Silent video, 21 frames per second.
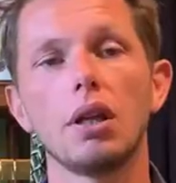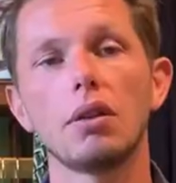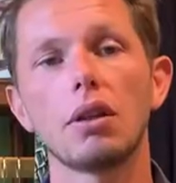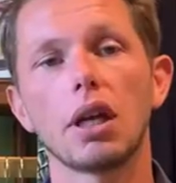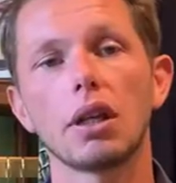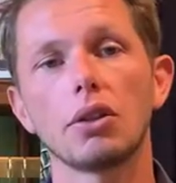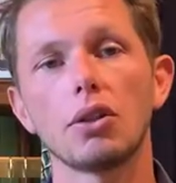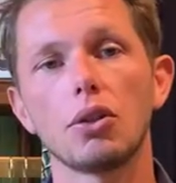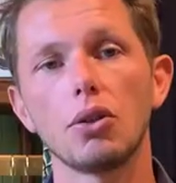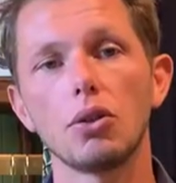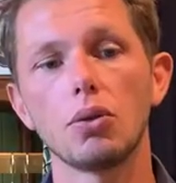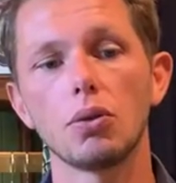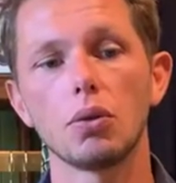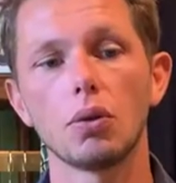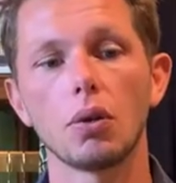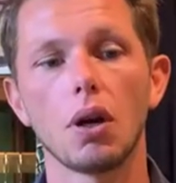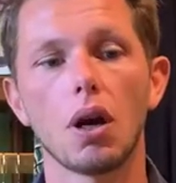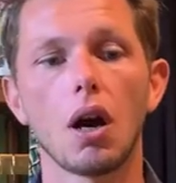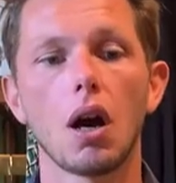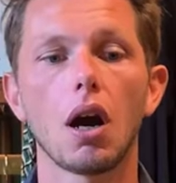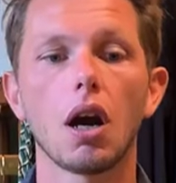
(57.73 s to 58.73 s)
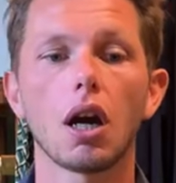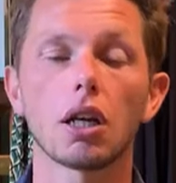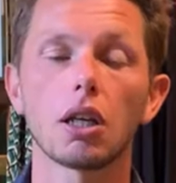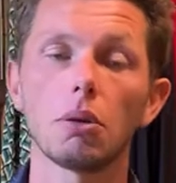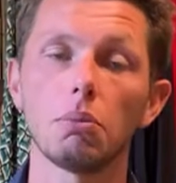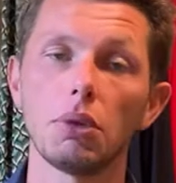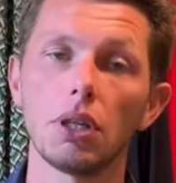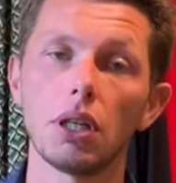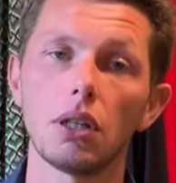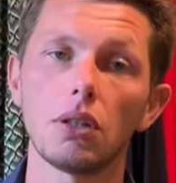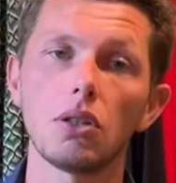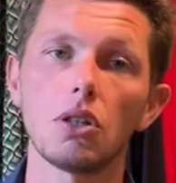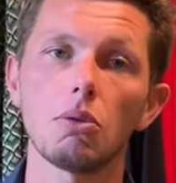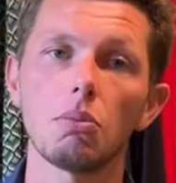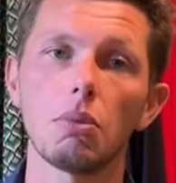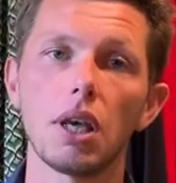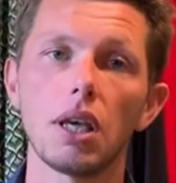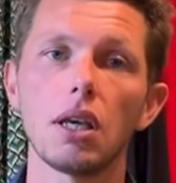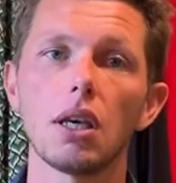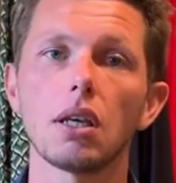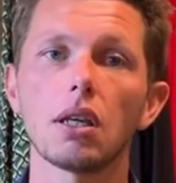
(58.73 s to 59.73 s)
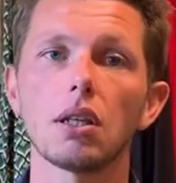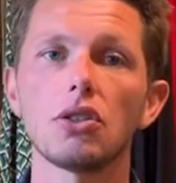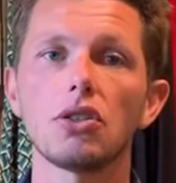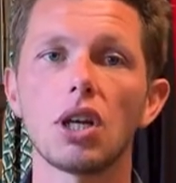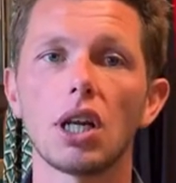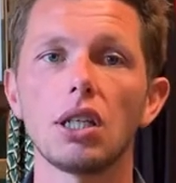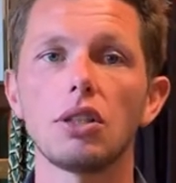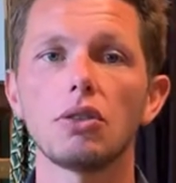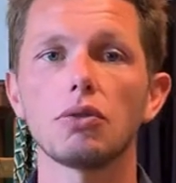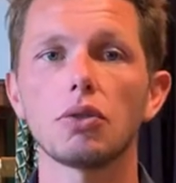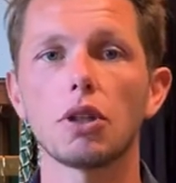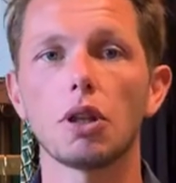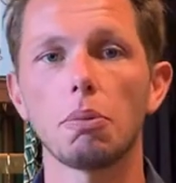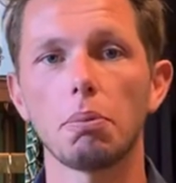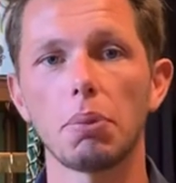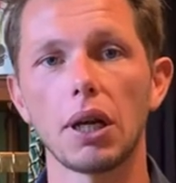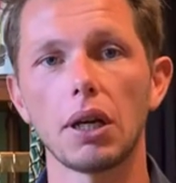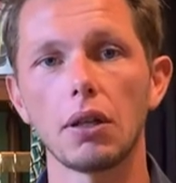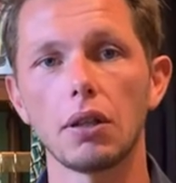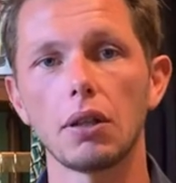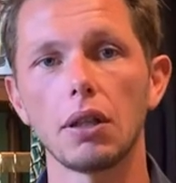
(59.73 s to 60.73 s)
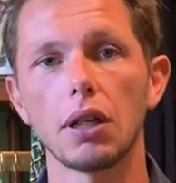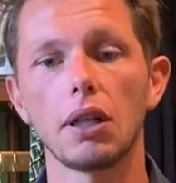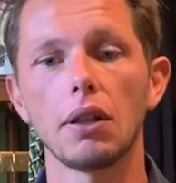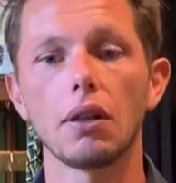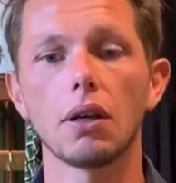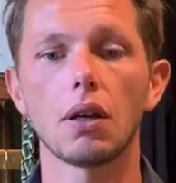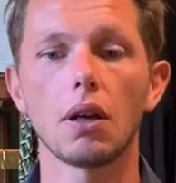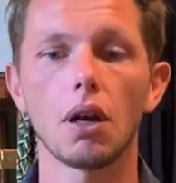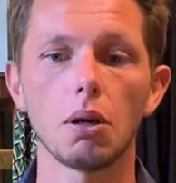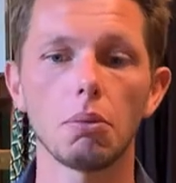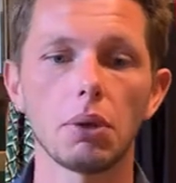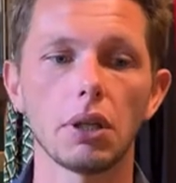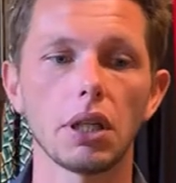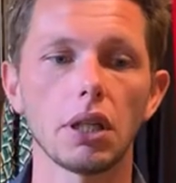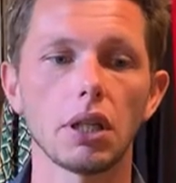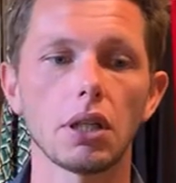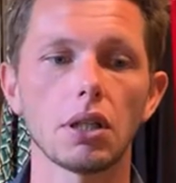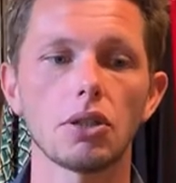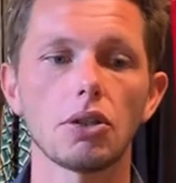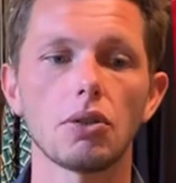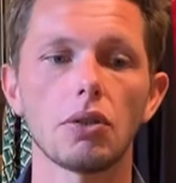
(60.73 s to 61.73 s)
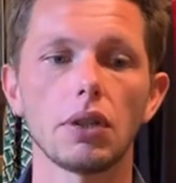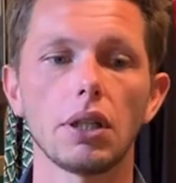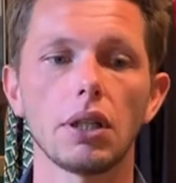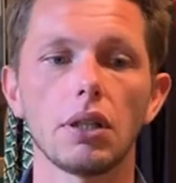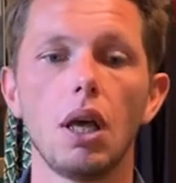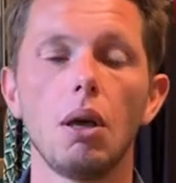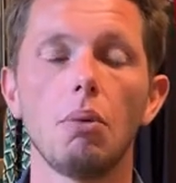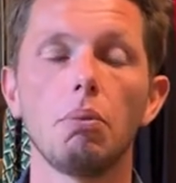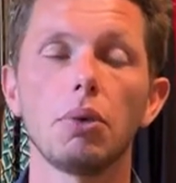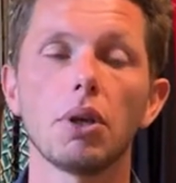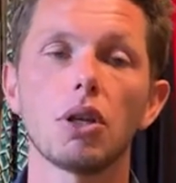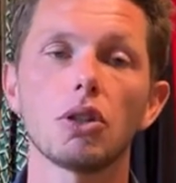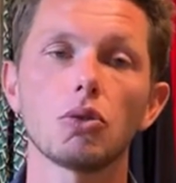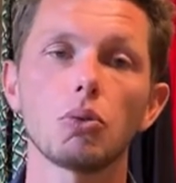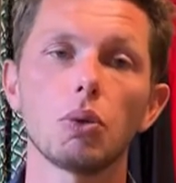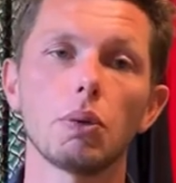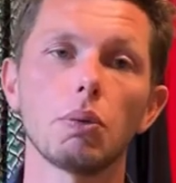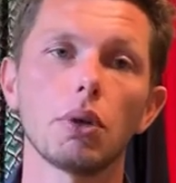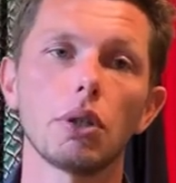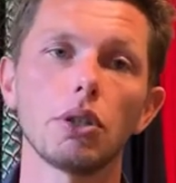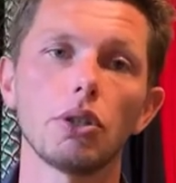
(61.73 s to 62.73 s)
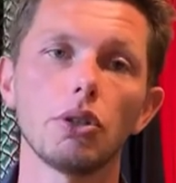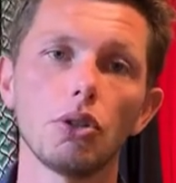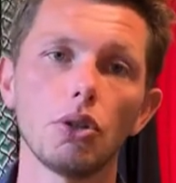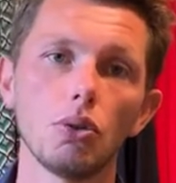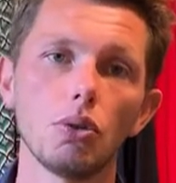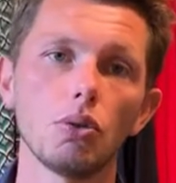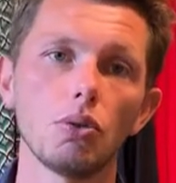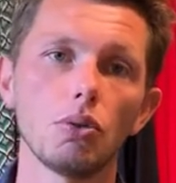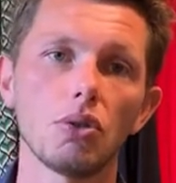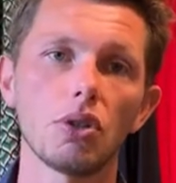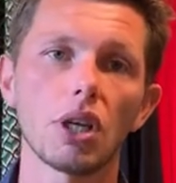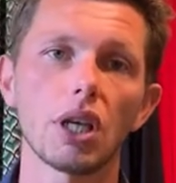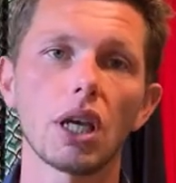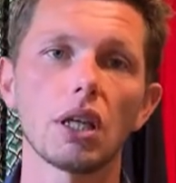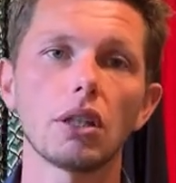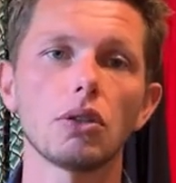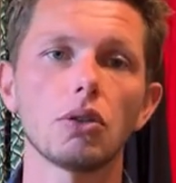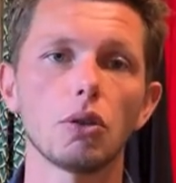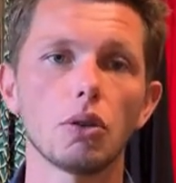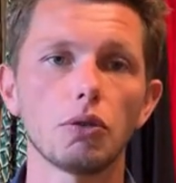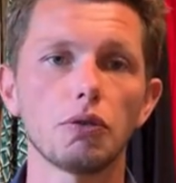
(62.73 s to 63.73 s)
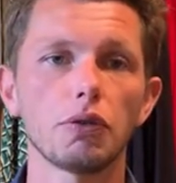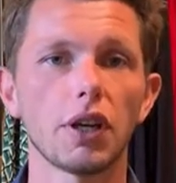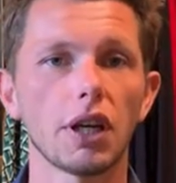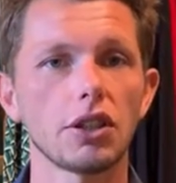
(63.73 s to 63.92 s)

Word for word: that you are committed to making a change for the better in the garment industry because we want you to get your fair